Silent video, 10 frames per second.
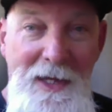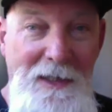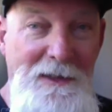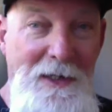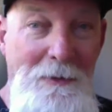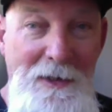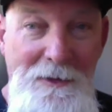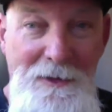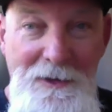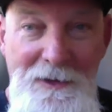things that we
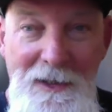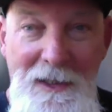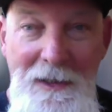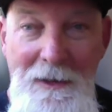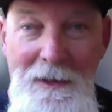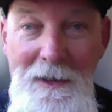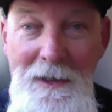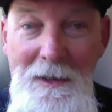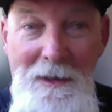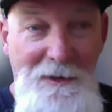used to see,
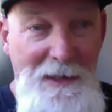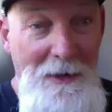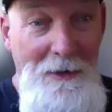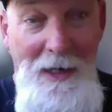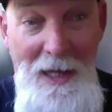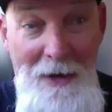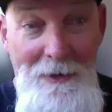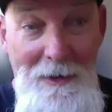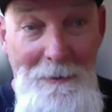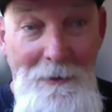because they don't allow
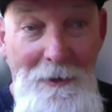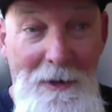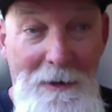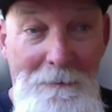it anymore.